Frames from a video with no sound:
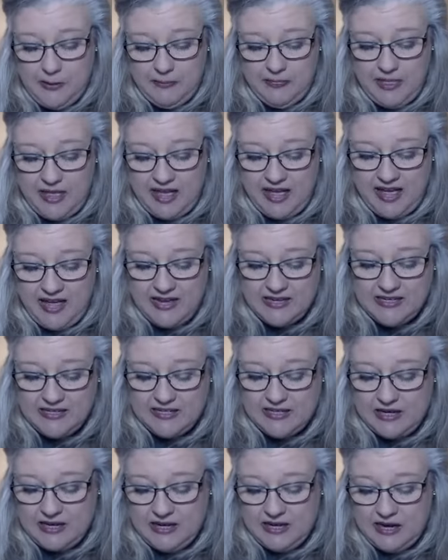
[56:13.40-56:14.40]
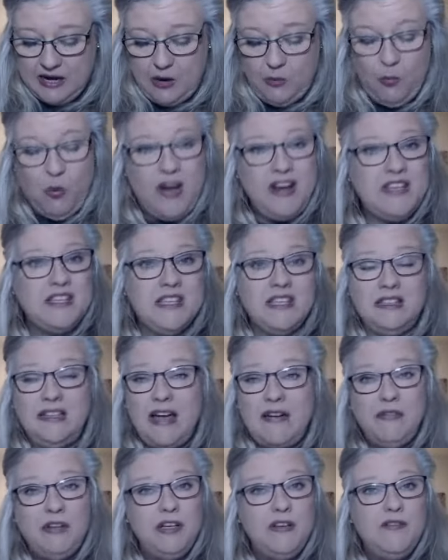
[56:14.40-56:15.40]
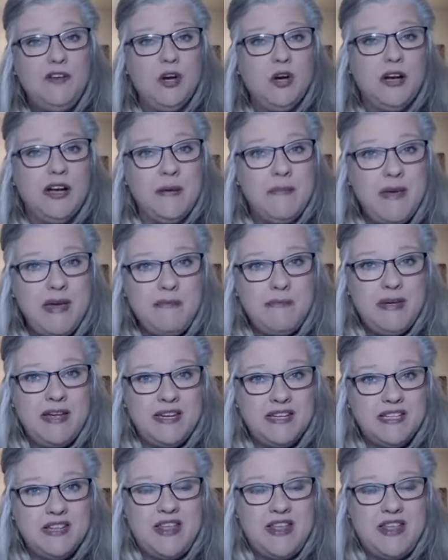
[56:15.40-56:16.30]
And uh, what is the level of your commitment?